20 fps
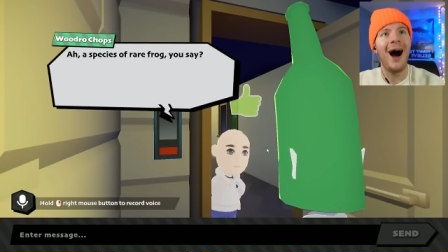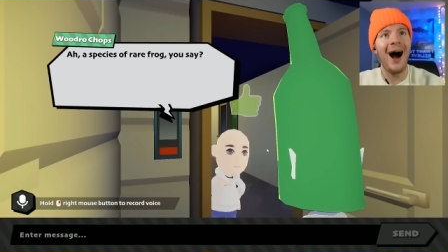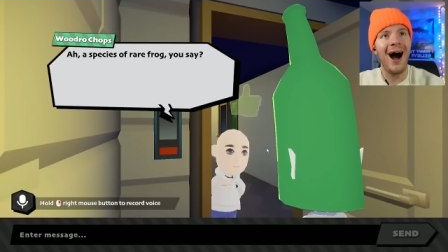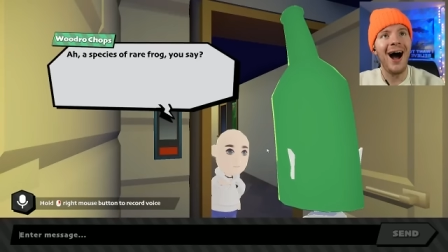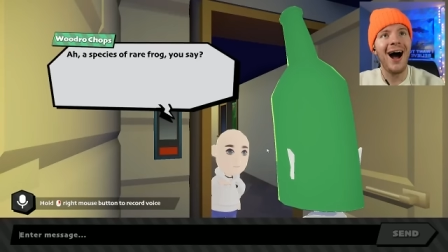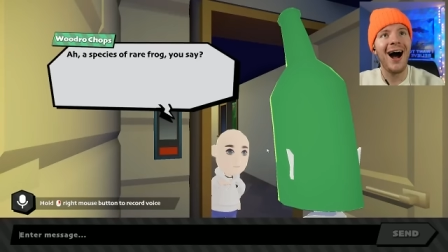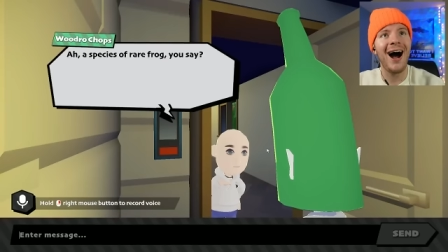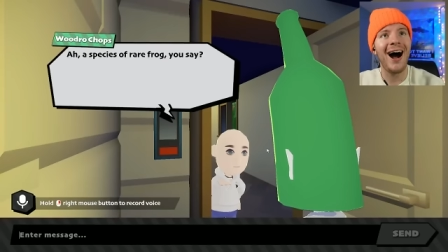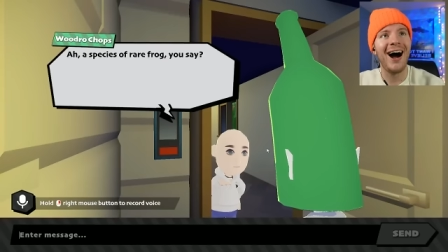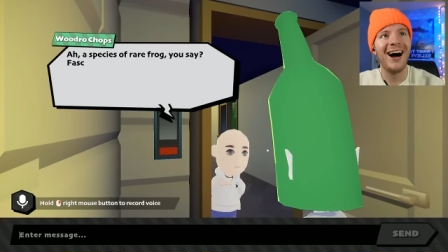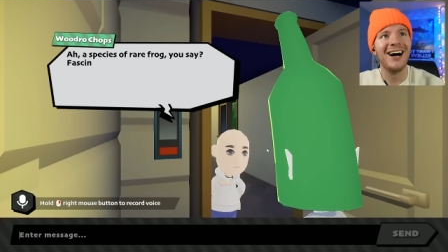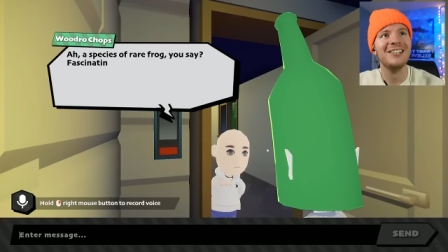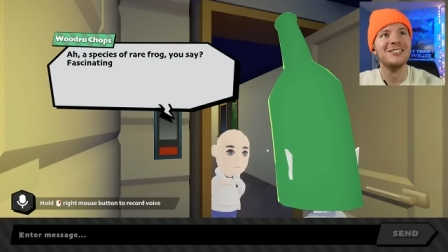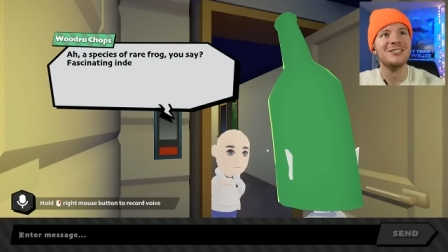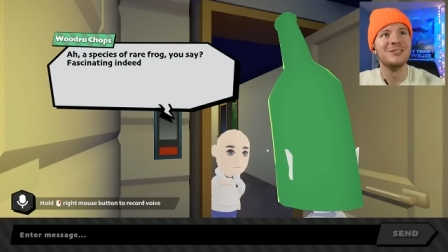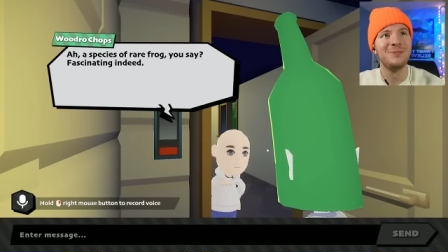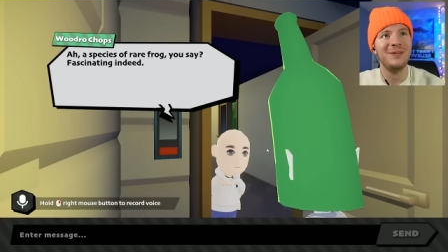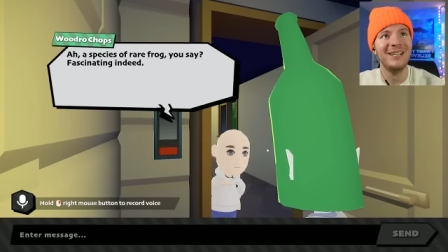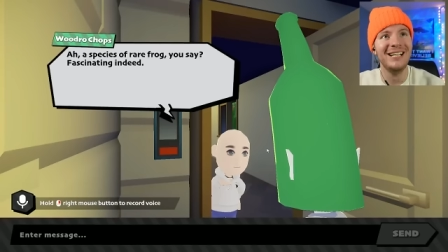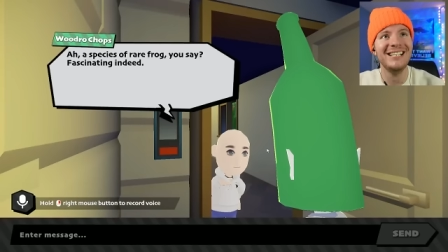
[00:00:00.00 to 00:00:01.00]
ah, a, a
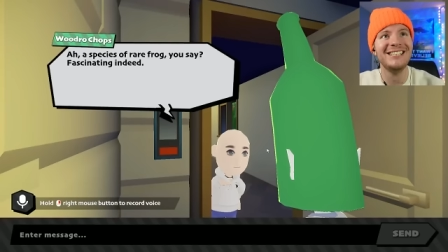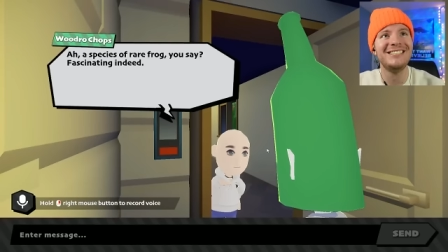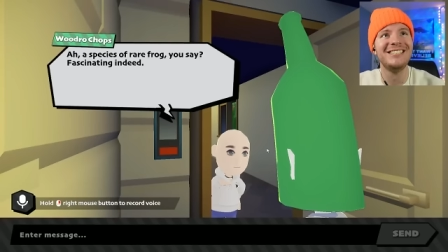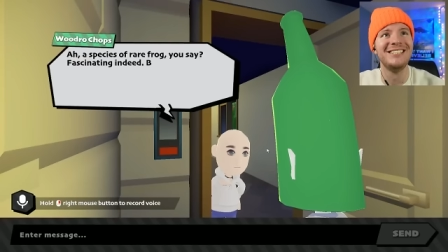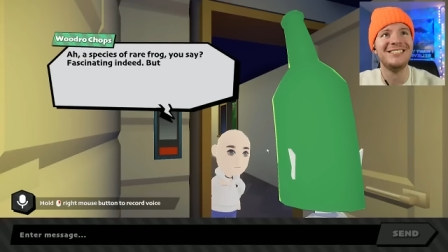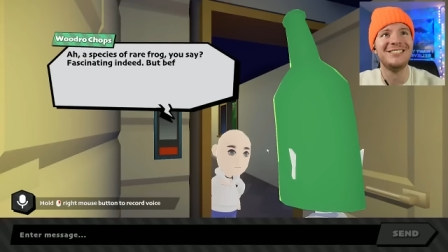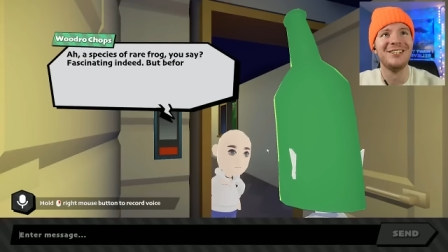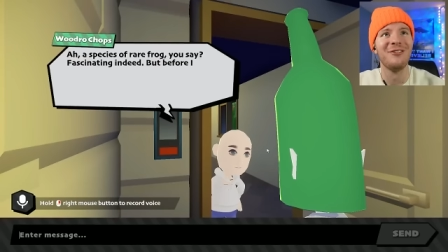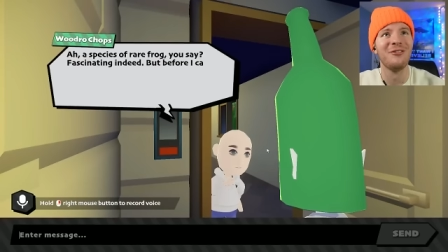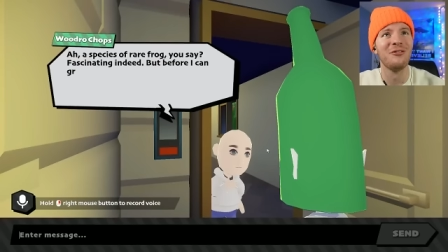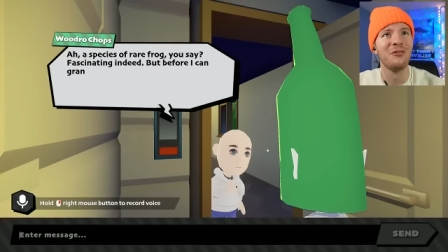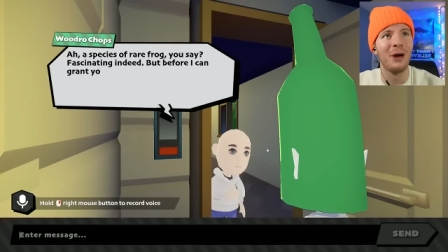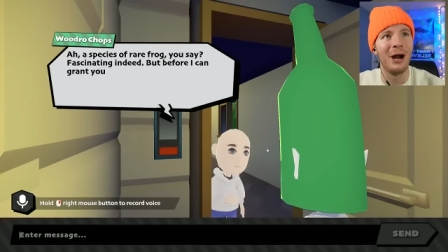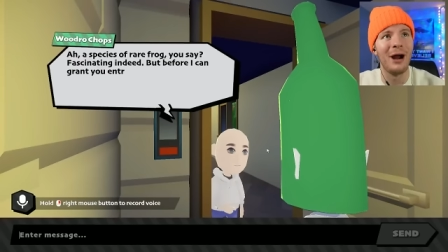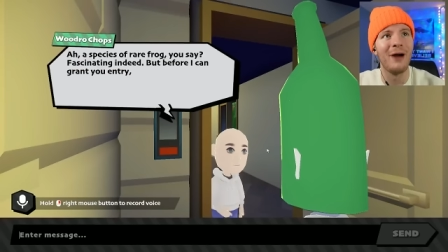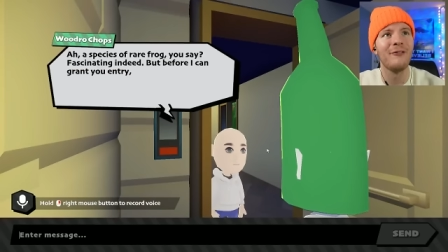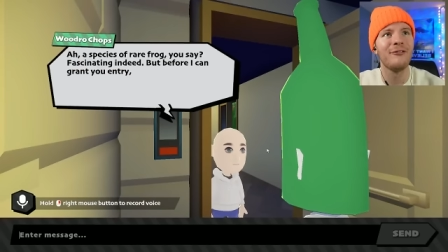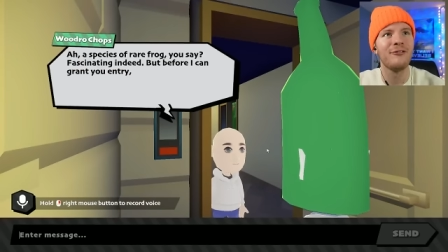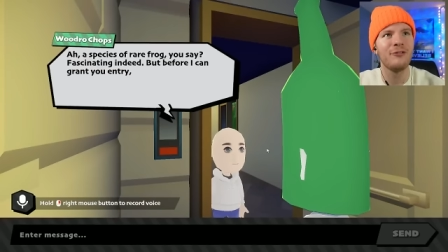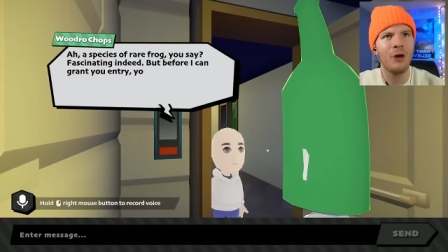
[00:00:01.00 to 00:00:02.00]
species of
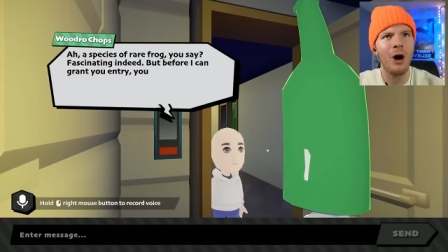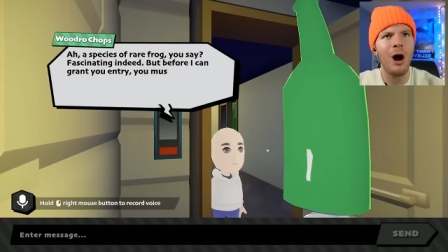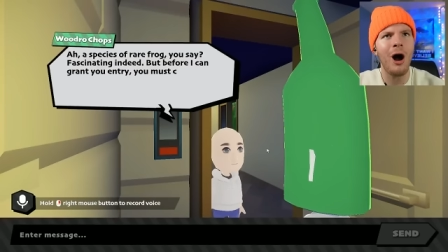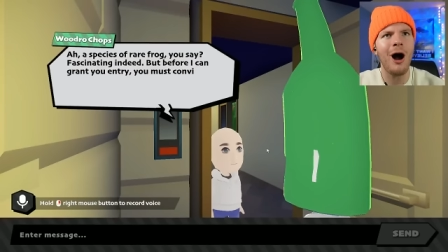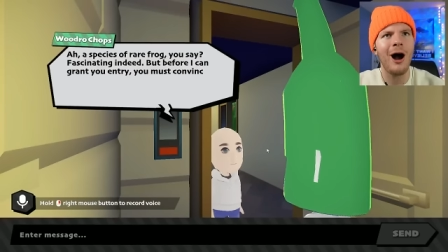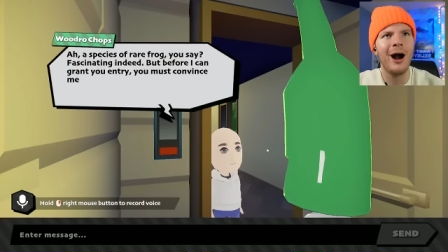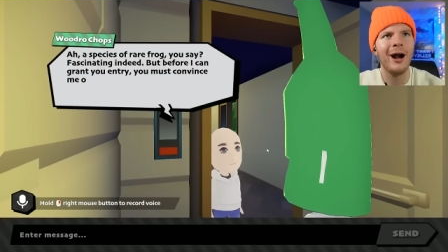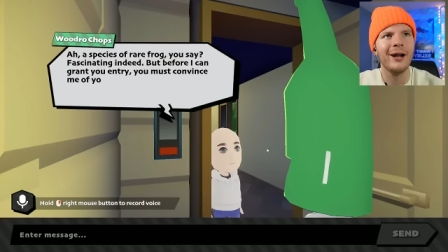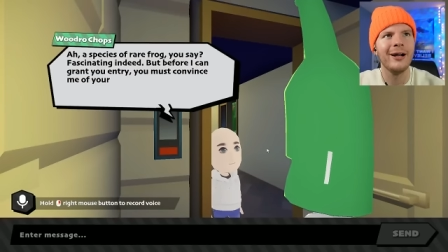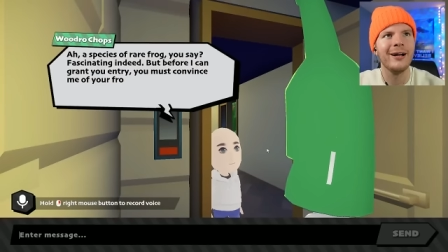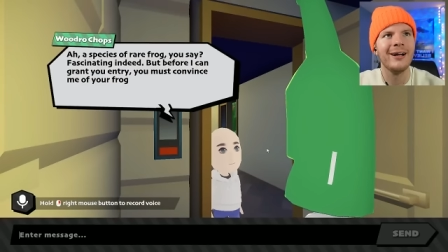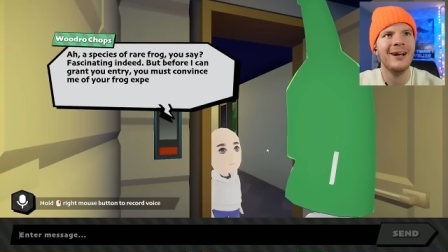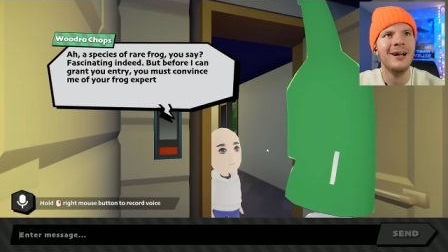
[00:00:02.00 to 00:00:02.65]
rare frog.